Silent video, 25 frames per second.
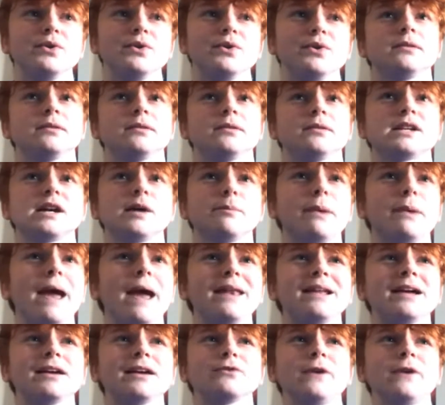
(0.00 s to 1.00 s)
Because they're paying
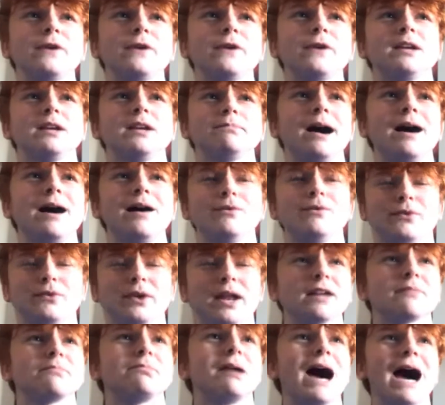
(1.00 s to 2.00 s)
like £15 for
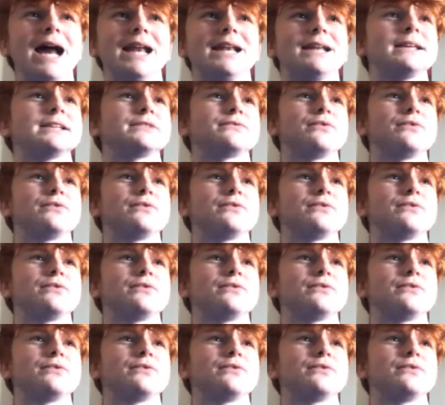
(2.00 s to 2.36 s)
like Palace